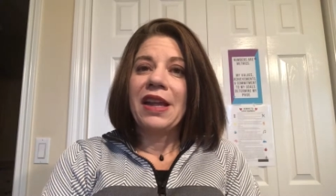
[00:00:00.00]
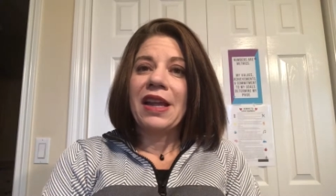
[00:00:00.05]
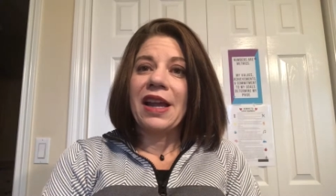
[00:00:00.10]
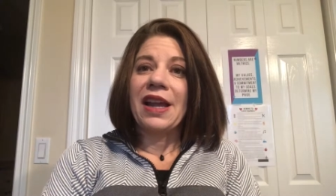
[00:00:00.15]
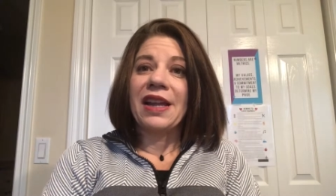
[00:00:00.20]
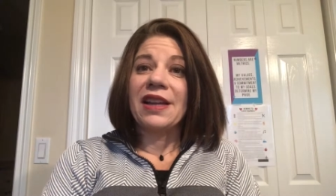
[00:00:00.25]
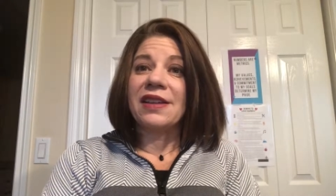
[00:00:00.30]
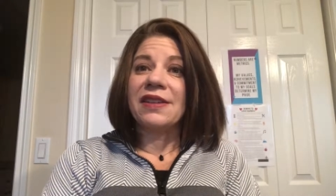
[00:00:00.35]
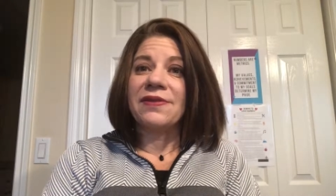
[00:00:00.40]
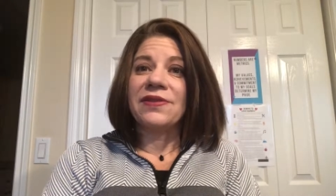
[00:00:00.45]

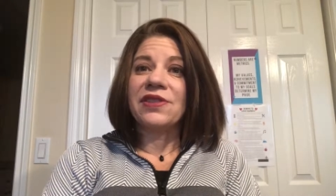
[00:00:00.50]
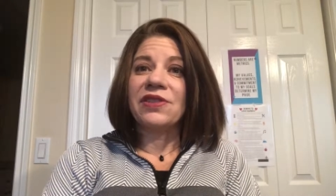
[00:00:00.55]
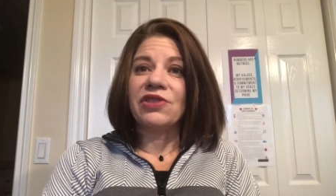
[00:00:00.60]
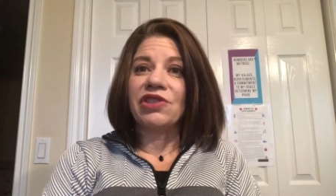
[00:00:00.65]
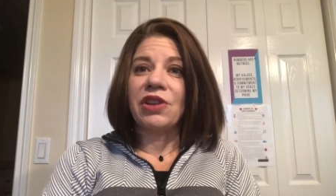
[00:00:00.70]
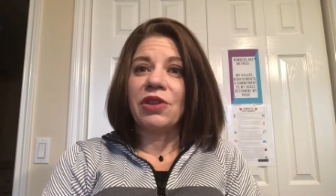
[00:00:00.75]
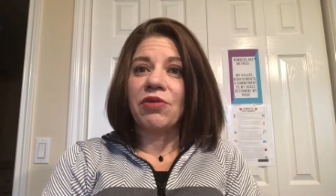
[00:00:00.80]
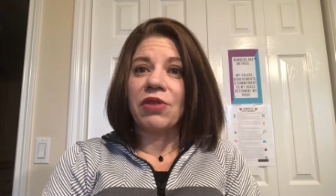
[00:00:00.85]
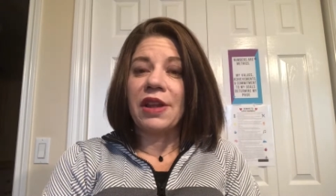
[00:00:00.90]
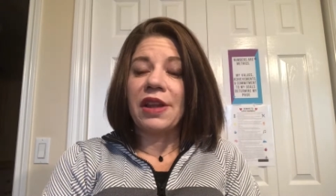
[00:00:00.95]
kind of
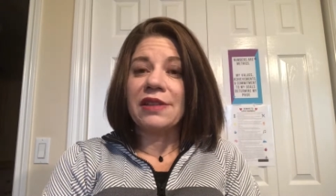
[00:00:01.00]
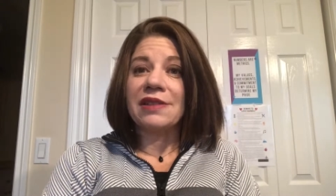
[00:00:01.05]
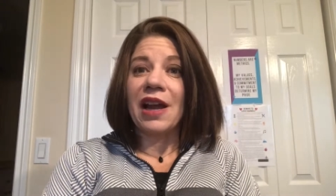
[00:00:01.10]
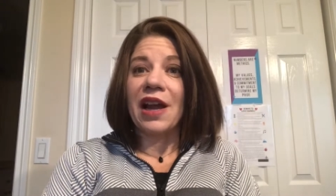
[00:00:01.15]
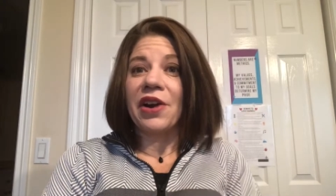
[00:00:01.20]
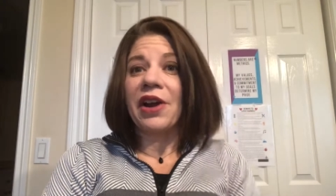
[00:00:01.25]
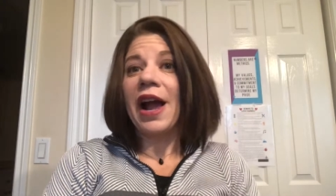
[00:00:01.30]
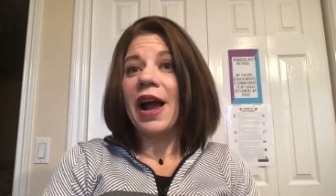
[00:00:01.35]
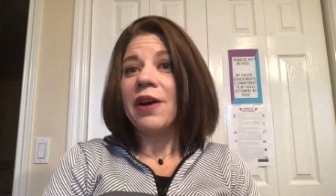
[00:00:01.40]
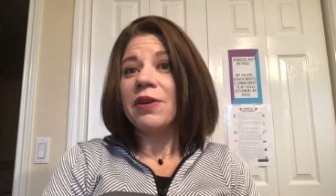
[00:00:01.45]
searching through the
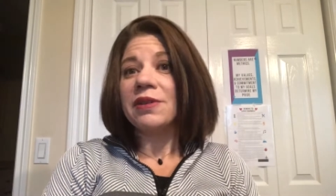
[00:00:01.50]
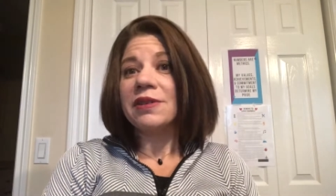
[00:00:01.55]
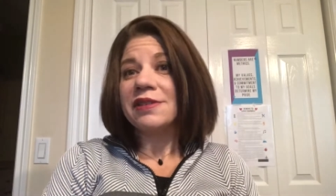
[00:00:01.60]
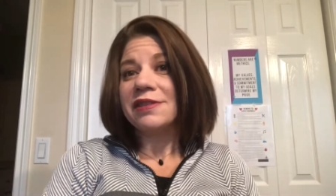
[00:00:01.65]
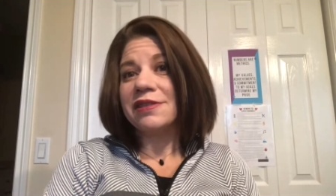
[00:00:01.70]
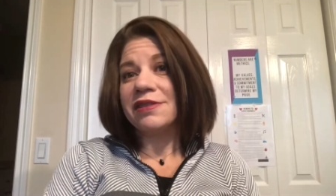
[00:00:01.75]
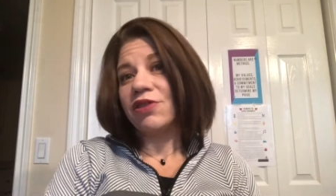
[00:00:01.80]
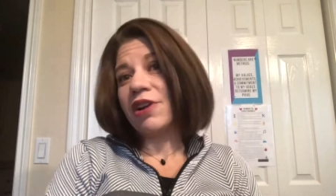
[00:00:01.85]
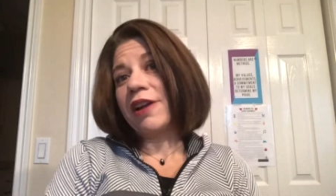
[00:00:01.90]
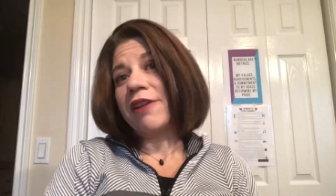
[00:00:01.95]
entire
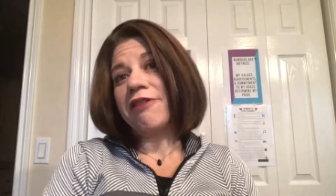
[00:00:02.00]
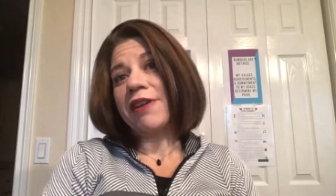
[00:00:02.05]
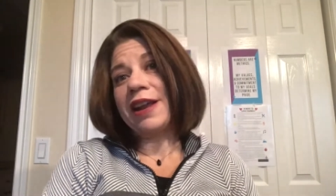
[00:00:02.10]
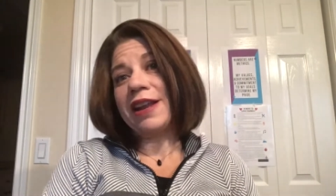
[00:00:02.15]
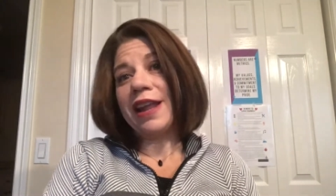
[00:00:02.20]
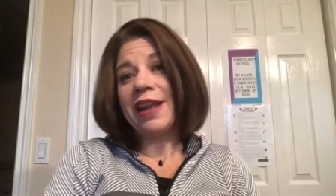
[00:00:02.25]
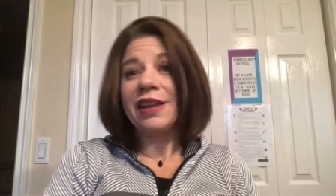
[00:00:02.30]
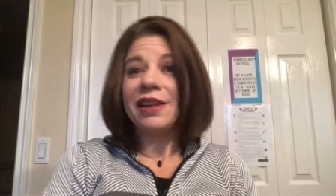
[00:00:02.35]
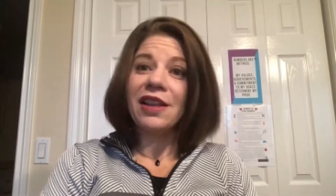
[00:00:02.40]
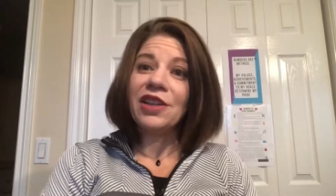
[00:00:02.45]
house, trying to find
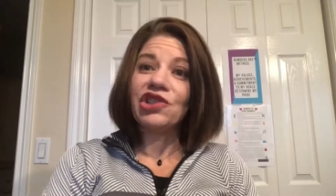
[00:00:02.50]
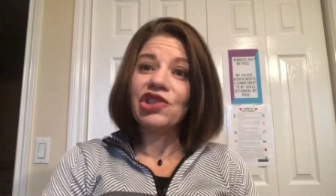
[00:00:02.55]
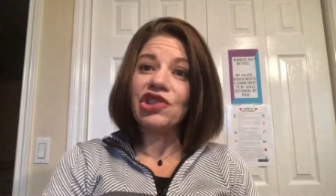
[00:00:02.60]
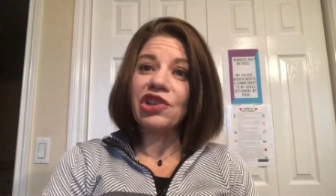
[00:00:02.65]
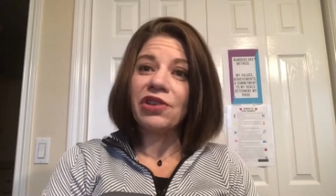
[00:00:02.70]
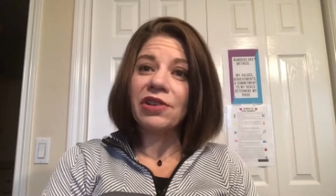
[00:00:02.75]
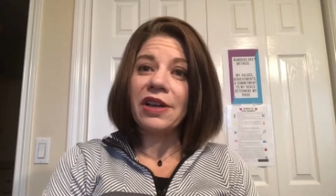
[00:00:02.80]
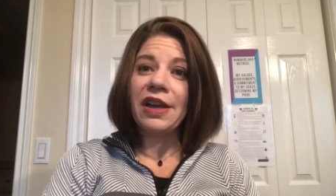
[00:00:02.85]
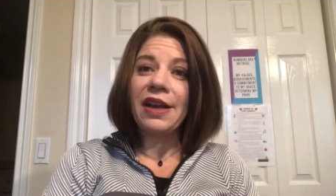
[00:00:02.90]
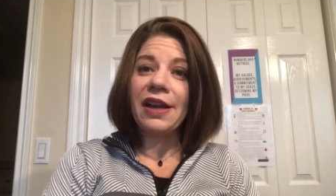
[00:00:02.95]
anything
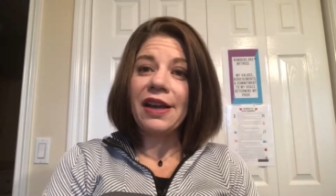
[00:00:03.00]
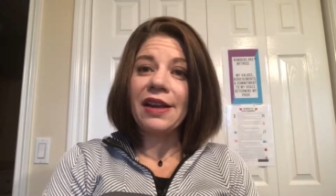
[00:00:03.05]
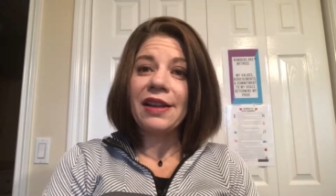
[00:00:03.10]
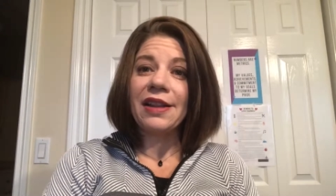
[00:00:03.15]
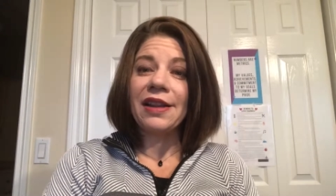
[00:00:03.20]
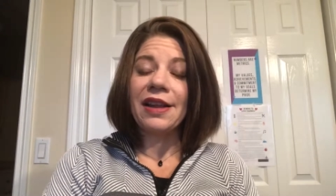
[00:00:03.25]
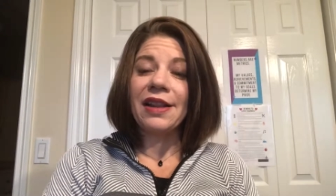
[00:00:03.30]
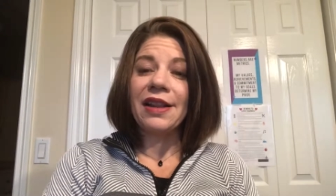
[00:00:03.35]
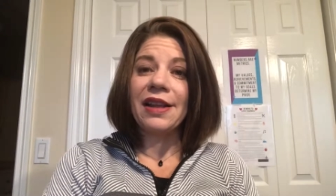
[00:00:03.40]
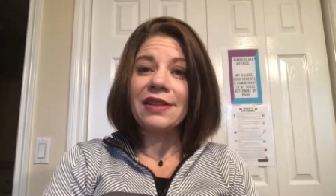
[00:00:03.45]
sugary,
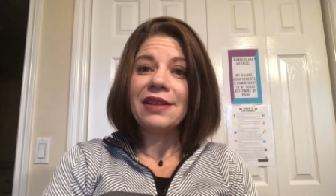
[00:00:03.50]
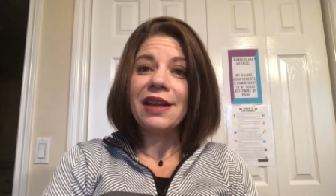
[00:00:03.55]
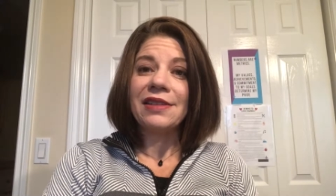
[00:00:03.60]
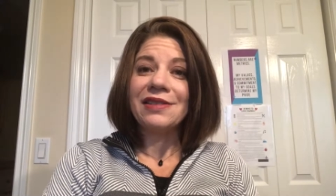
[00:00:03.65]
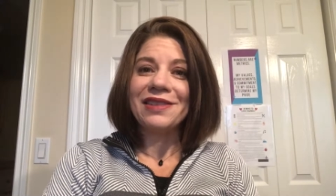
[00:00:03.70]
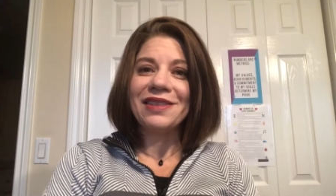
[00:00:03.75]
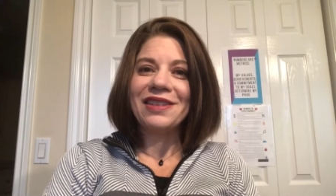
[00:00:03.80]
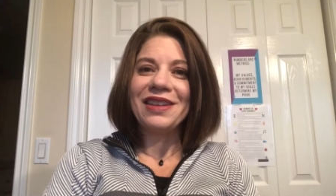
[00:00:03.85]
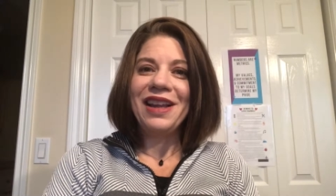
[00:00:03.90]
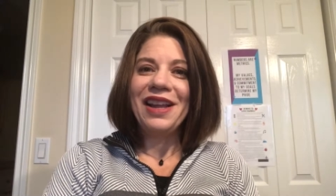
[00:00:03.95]
anything that
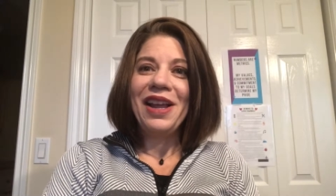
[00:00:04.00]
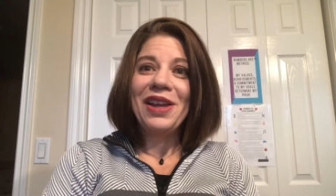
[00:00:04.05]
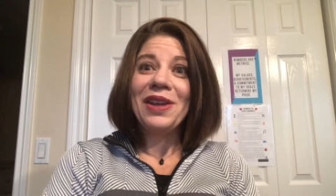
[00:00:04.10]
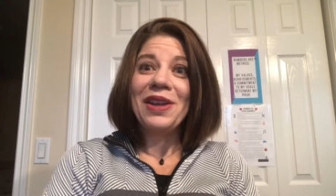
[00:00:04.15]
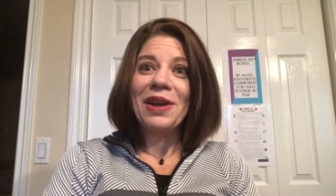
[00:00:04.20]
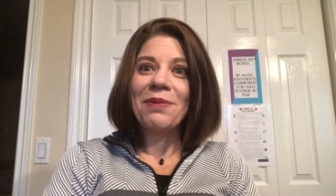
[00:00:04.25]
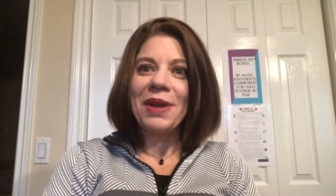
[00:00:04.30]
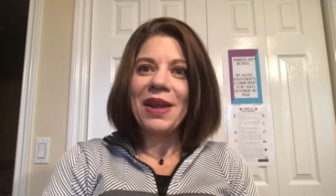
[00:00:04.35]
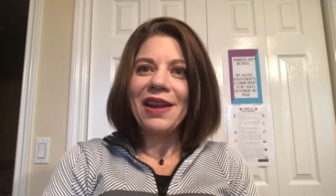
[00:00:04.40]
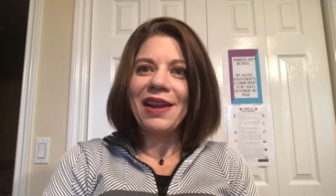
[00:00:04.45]
tasted
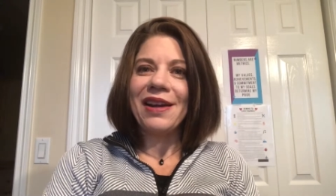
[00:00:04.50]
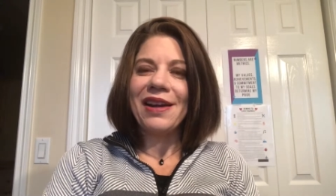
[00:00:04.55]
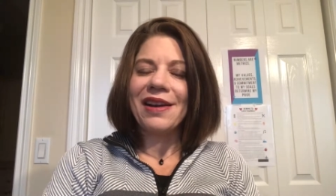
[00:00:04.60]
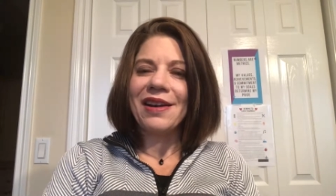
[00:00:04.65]
yummy.